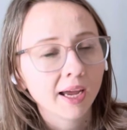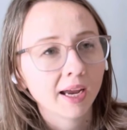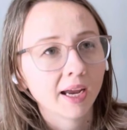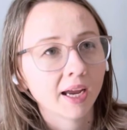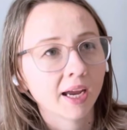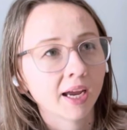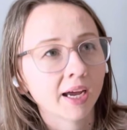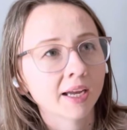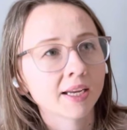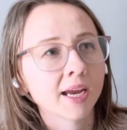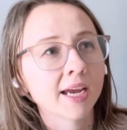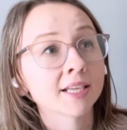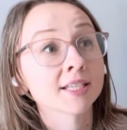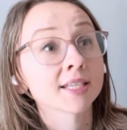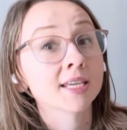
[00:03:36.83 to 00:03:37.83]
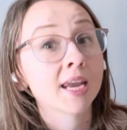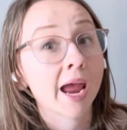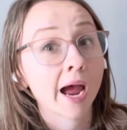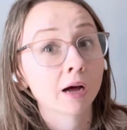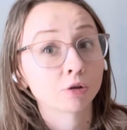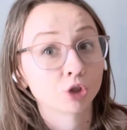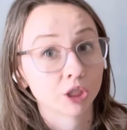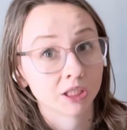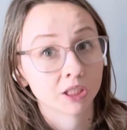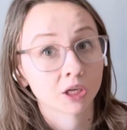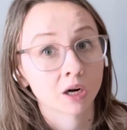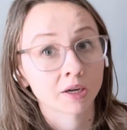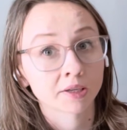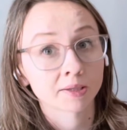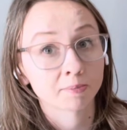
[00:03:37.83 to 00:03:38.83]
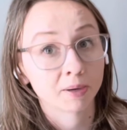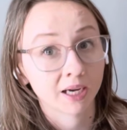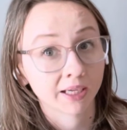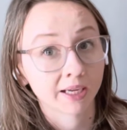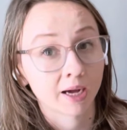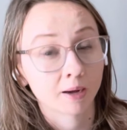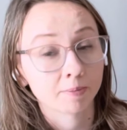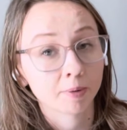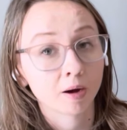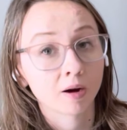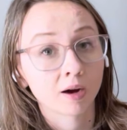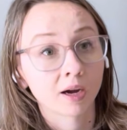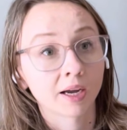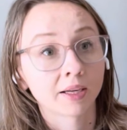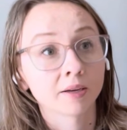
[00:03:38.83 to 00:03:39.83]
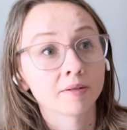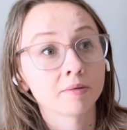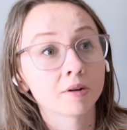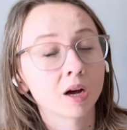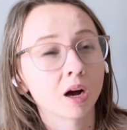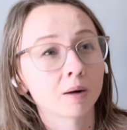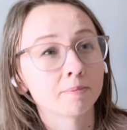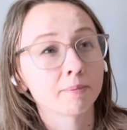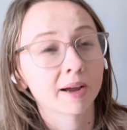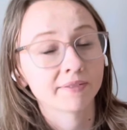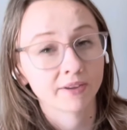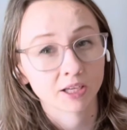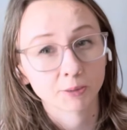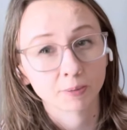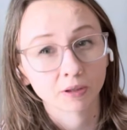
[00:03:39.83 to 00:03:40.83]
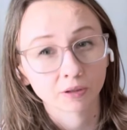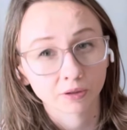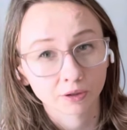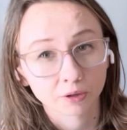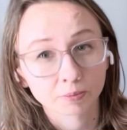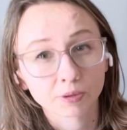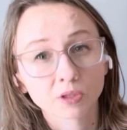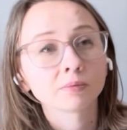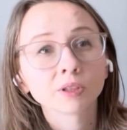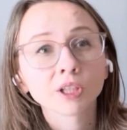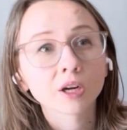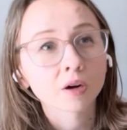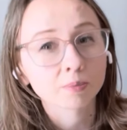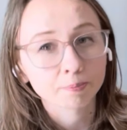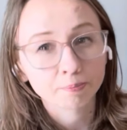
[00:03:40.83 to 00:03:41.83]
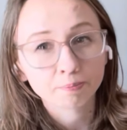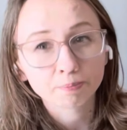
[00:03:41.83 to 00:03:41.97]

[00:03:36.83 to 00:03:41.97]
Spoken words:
And it's now just starting to pick up on my Facebook groups, you know,